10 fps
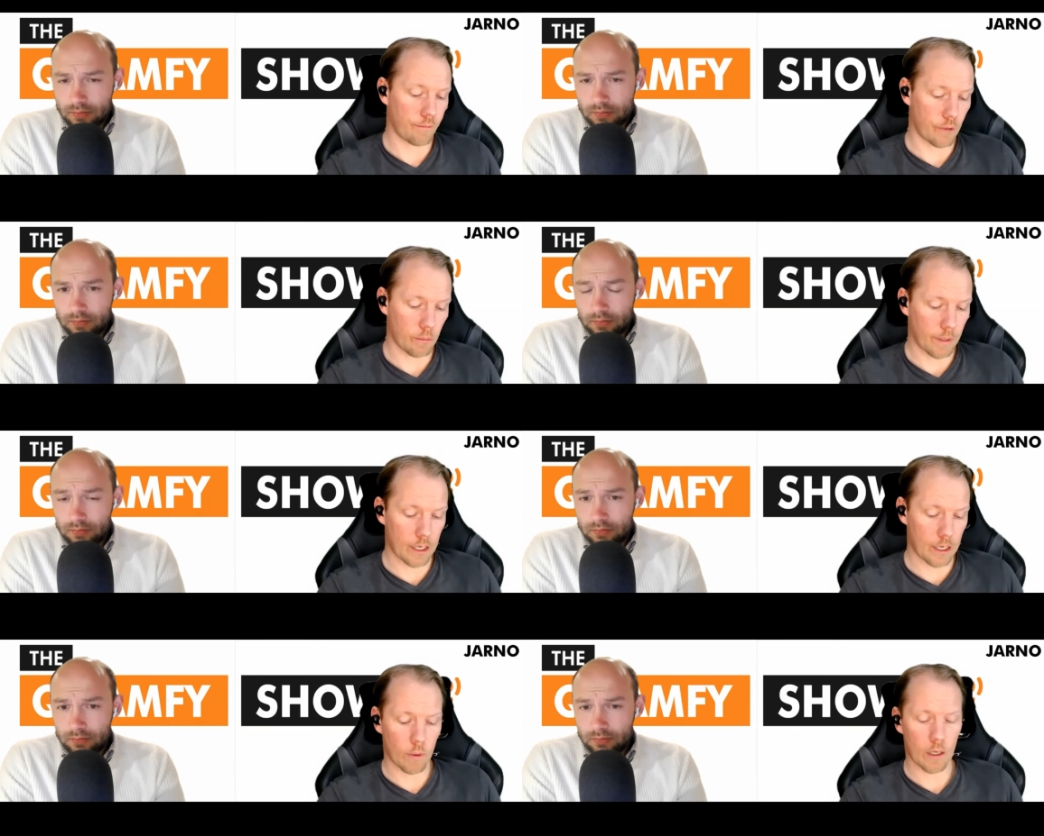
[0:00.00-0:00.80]
Speaker 1: confirmed by
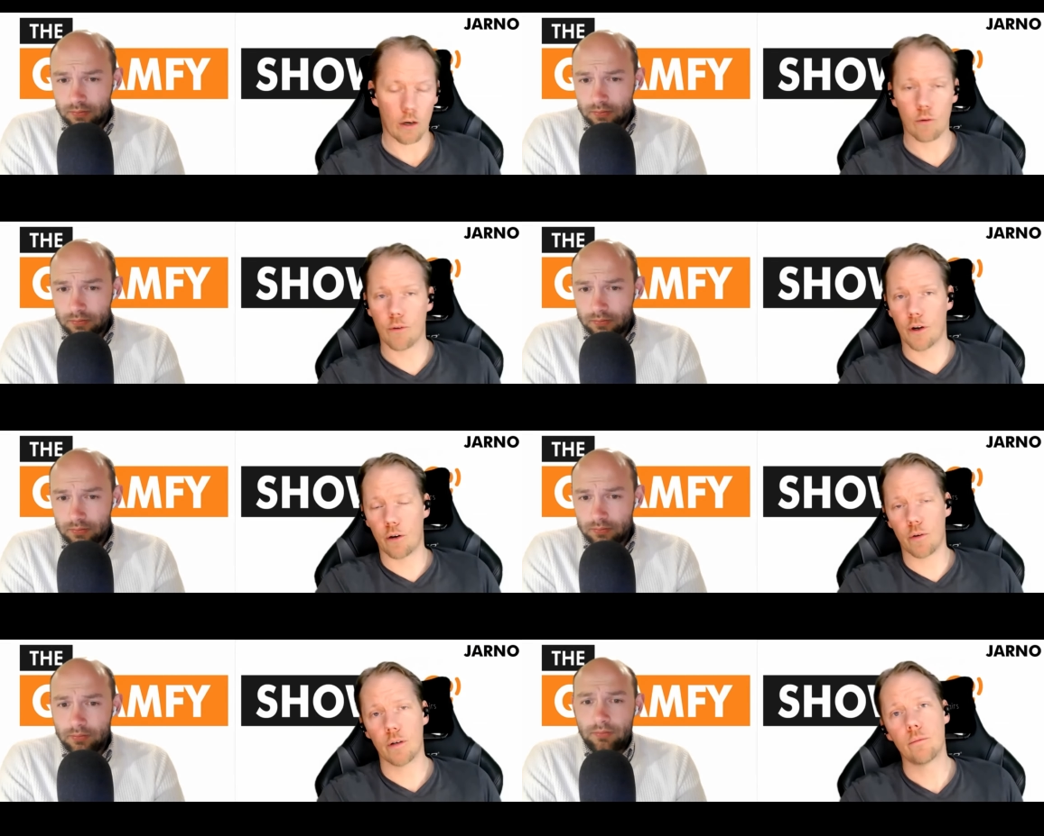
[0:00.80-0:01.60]
Gilbert over
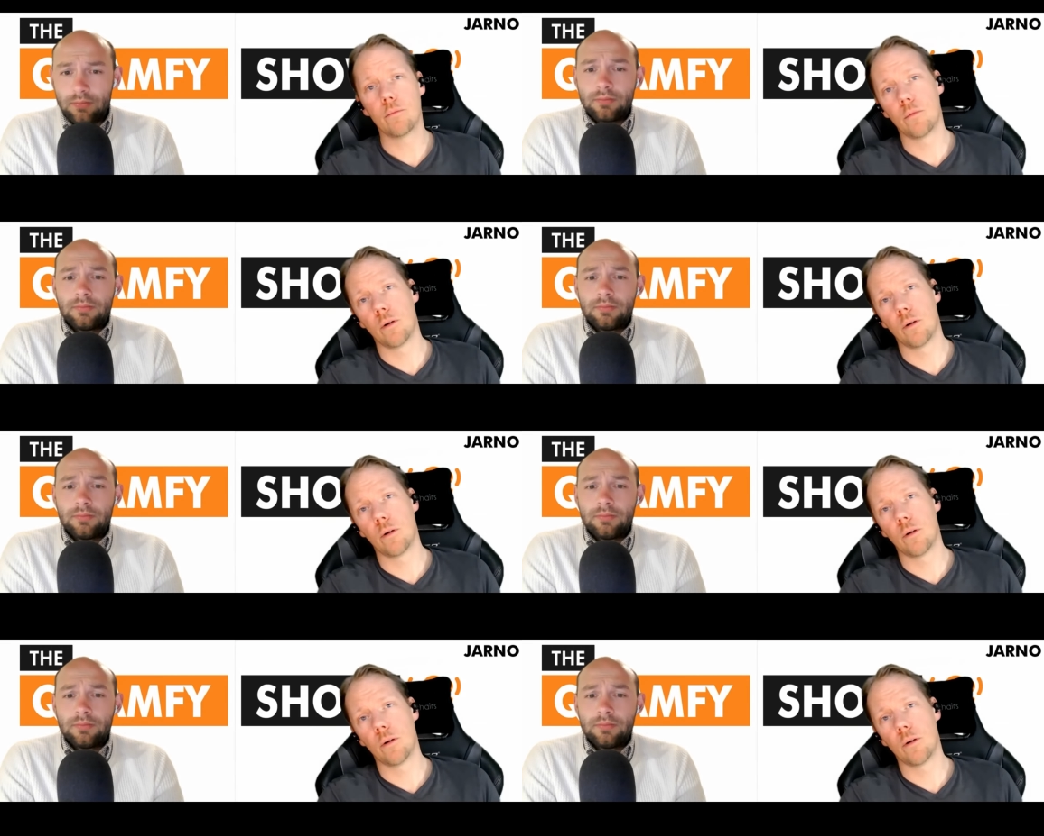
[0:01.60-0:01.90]
and over.